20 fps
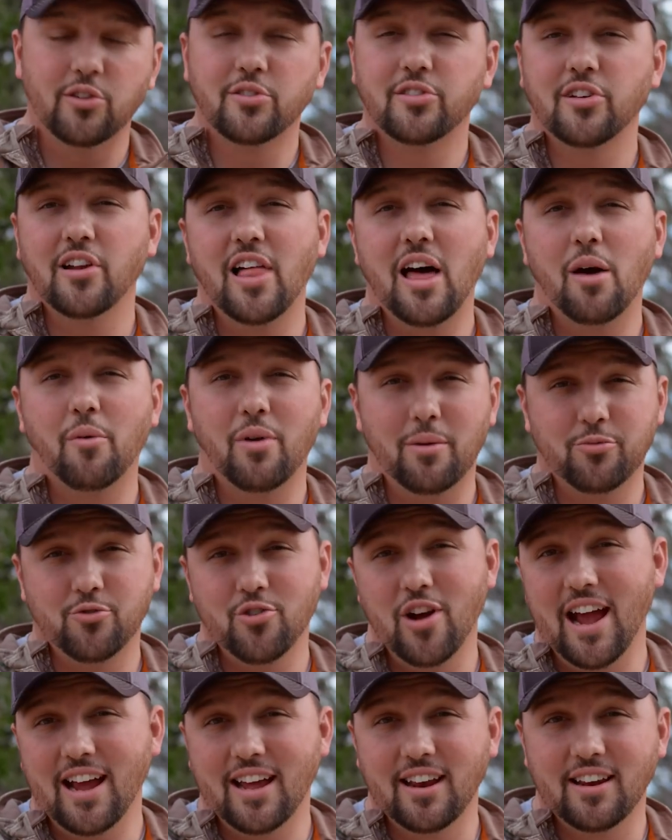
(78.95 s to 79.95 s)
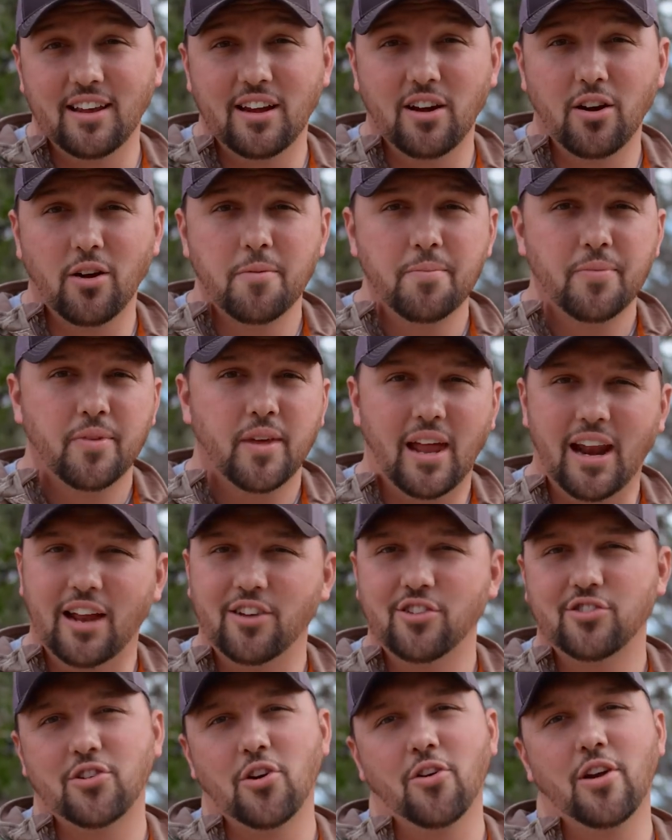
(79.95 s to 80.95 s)
use it a lot when I'm tracking deer, and
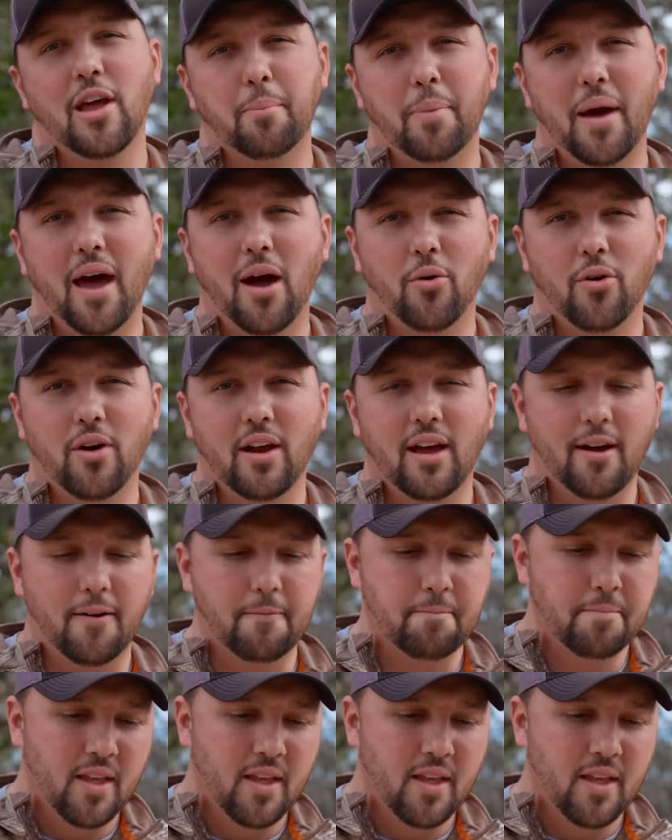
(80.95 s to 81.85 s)
I just turn that power down.